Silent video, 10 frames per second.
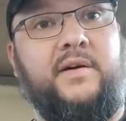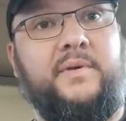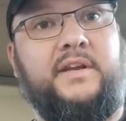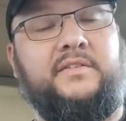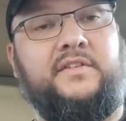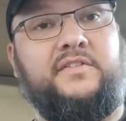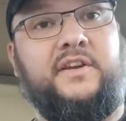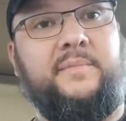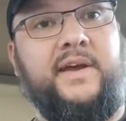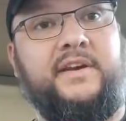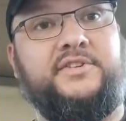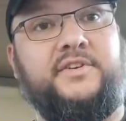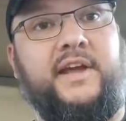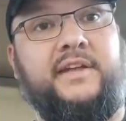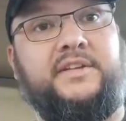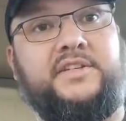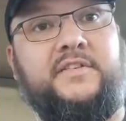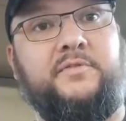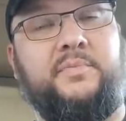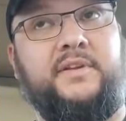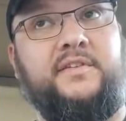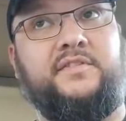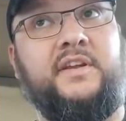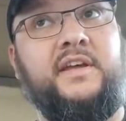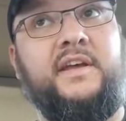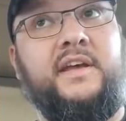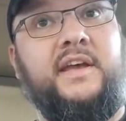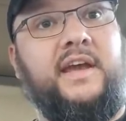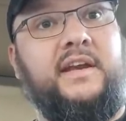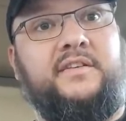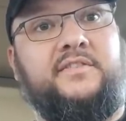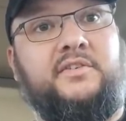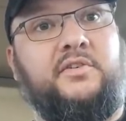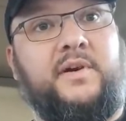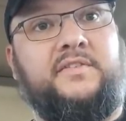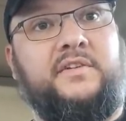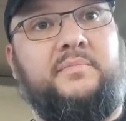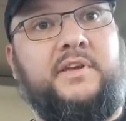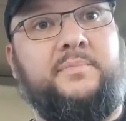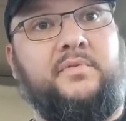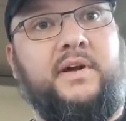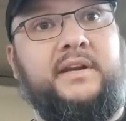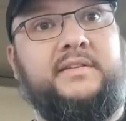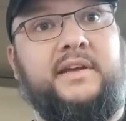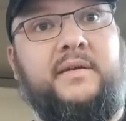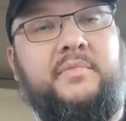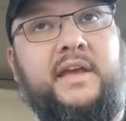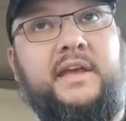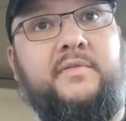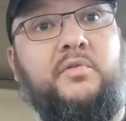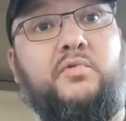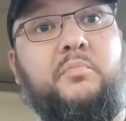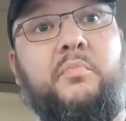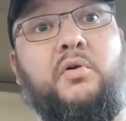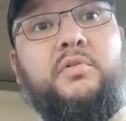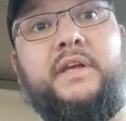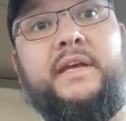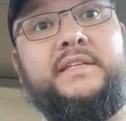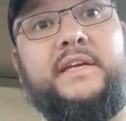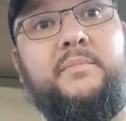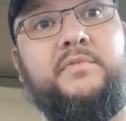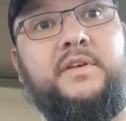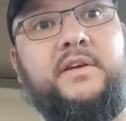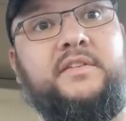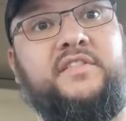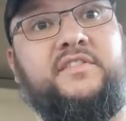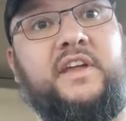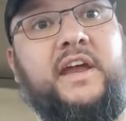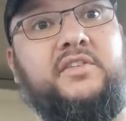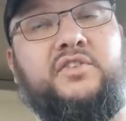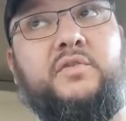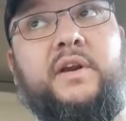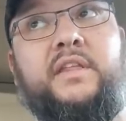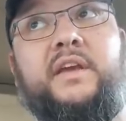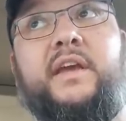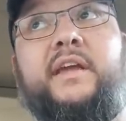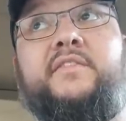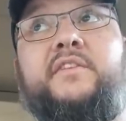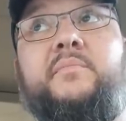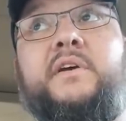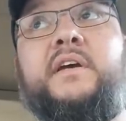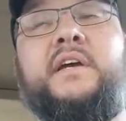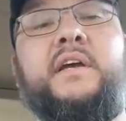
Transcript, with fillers: I mean, he's the city manager and the chief of police, and he's still arresting people anytime they even remotely attempt to, to say or do anything against him.